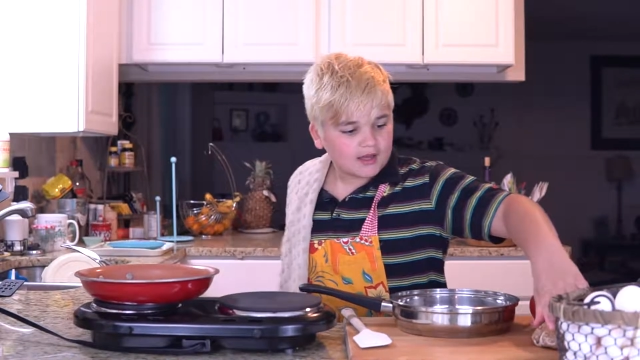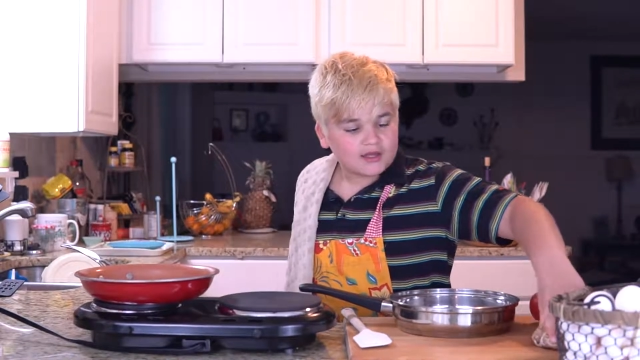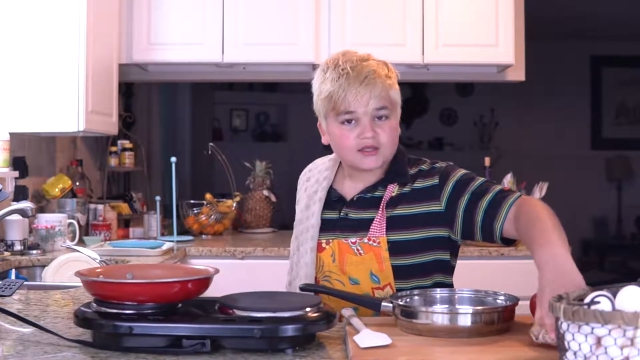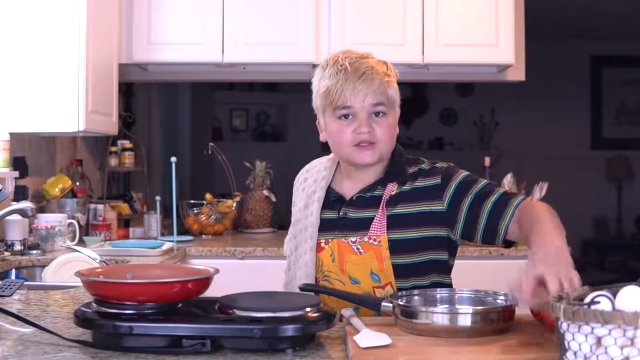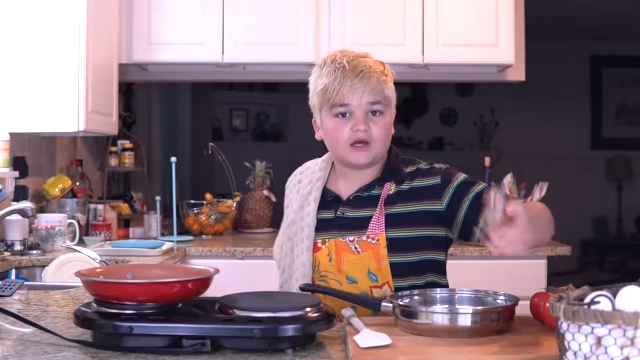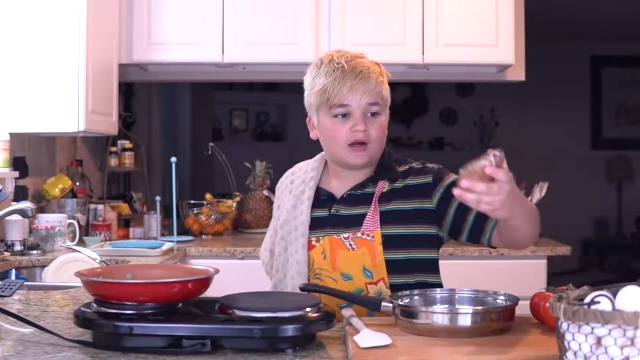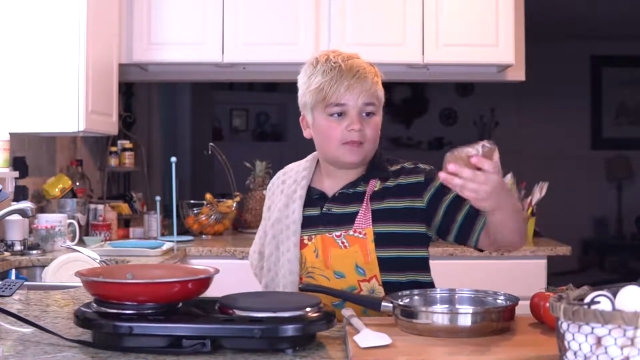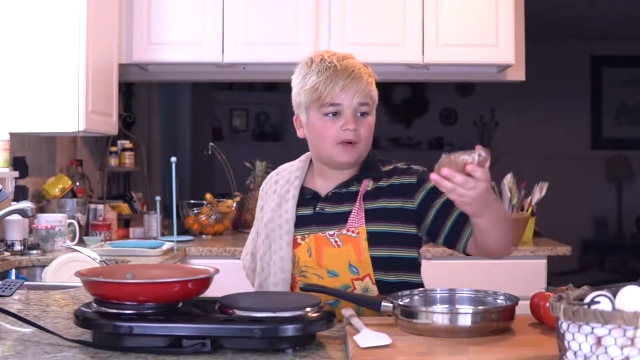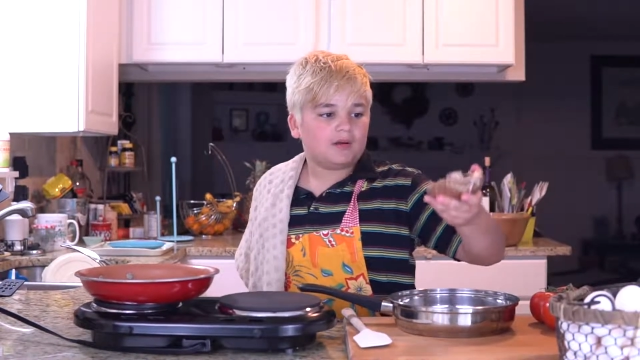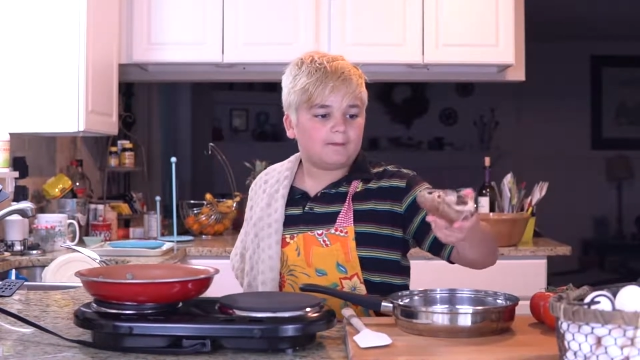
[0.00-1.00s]

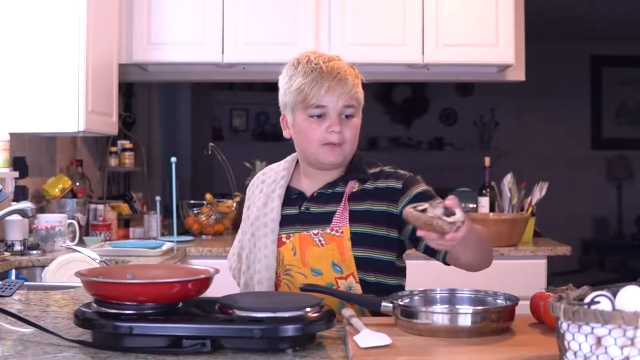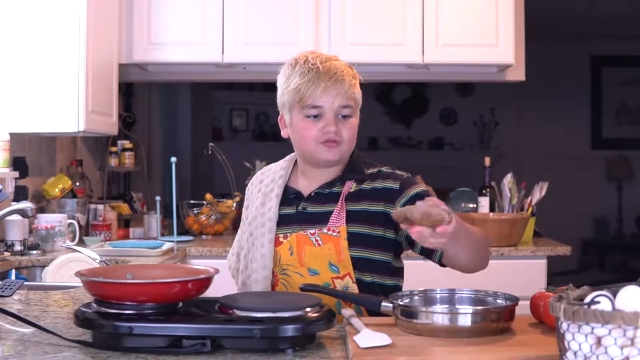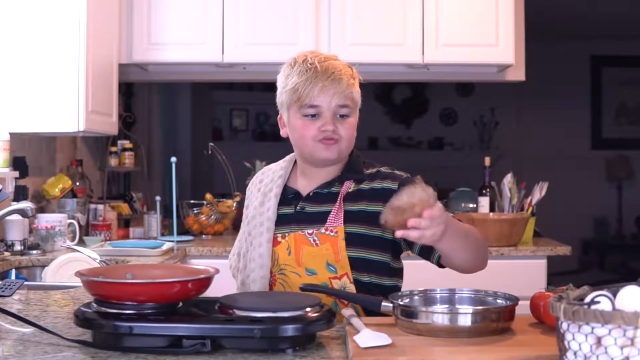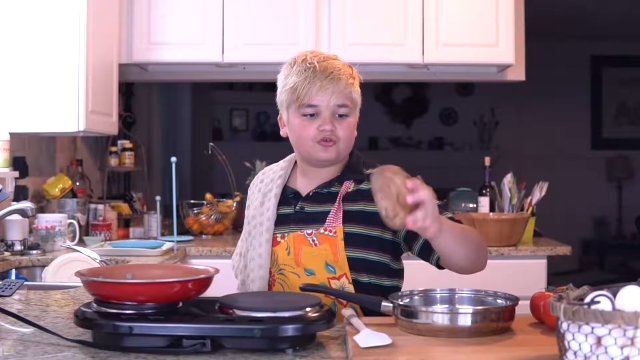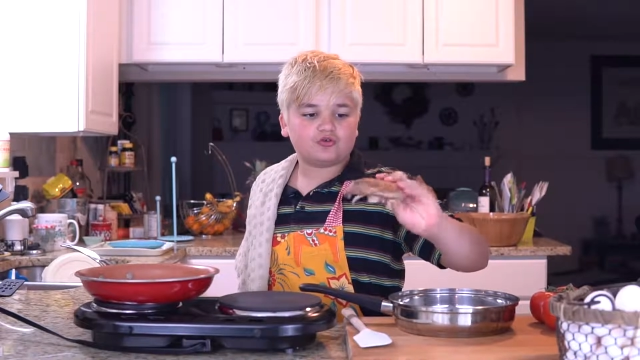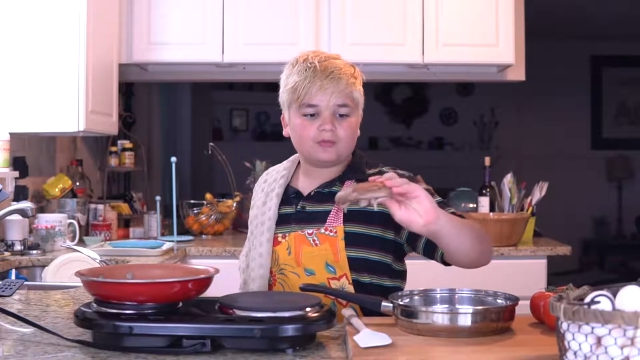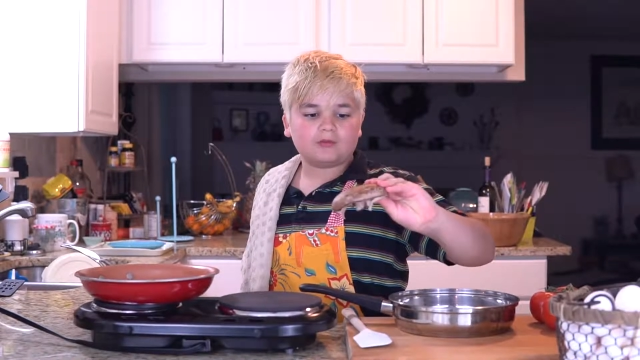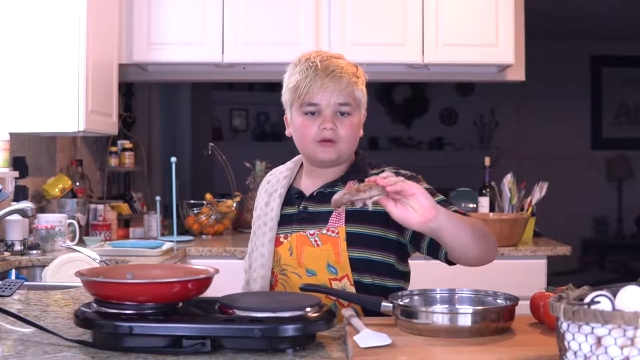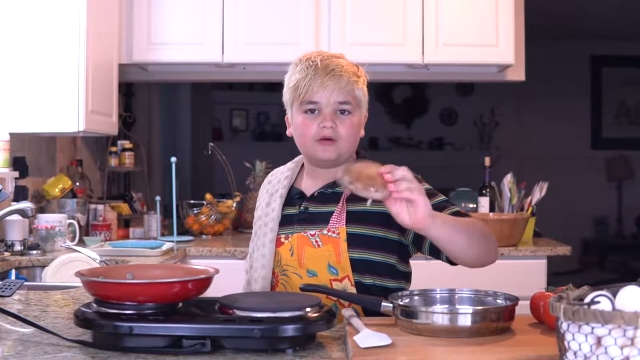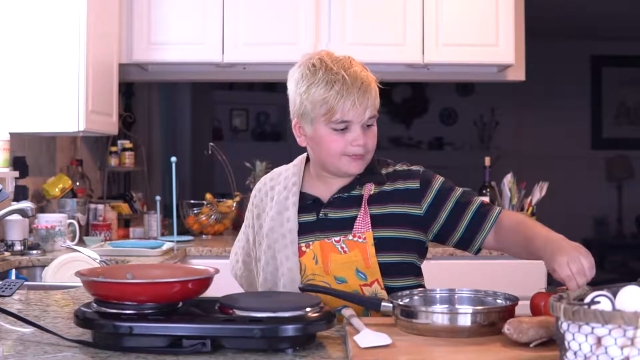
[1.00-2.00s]
some mushroom,
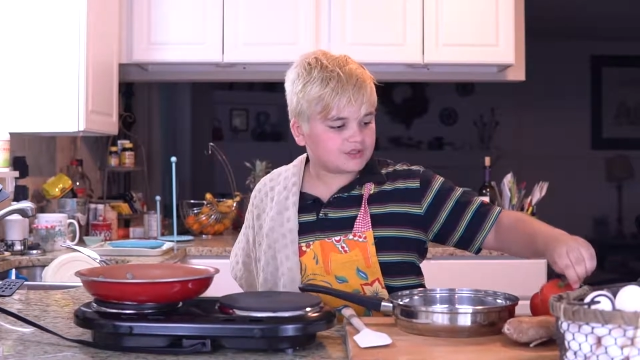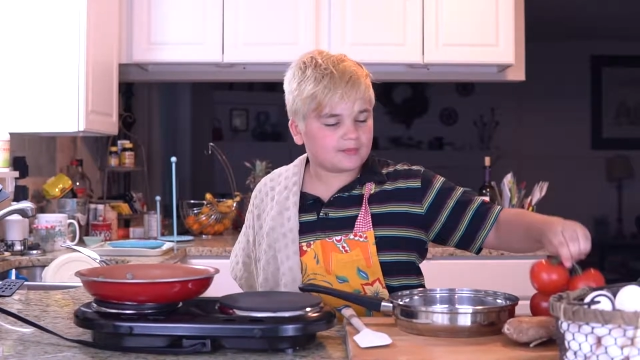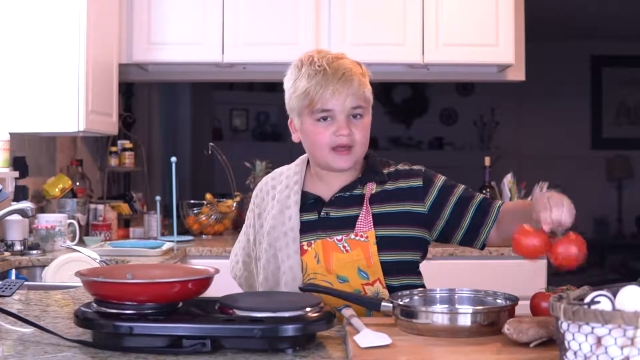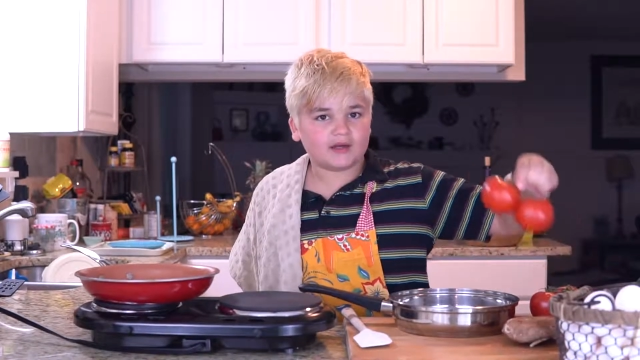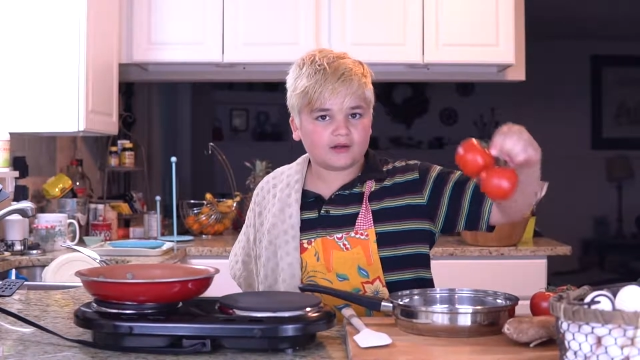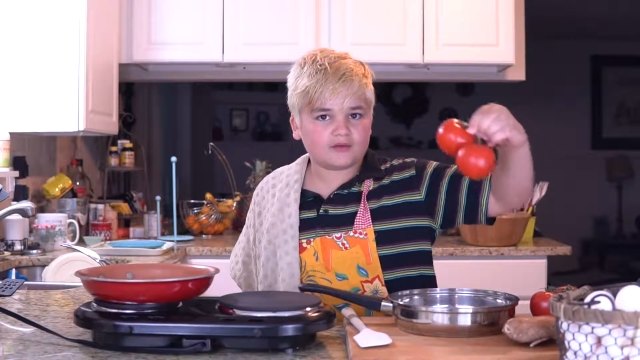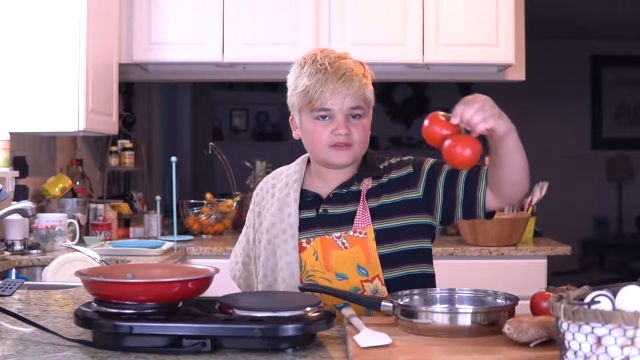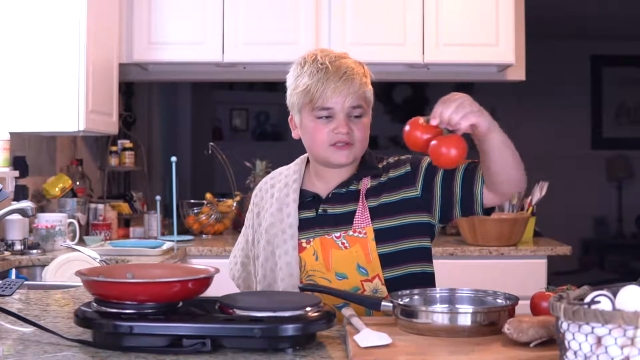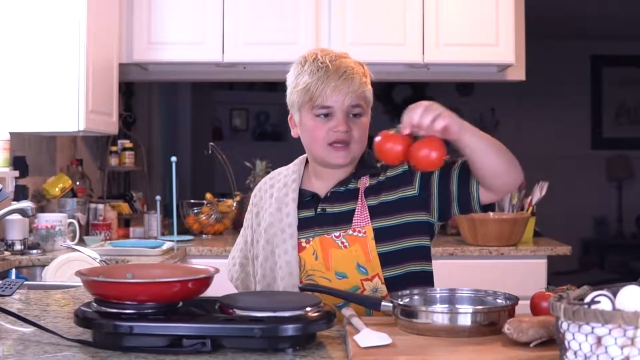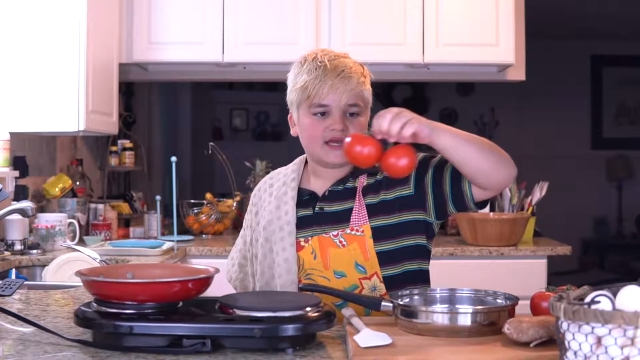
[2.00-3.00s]
tomatoes.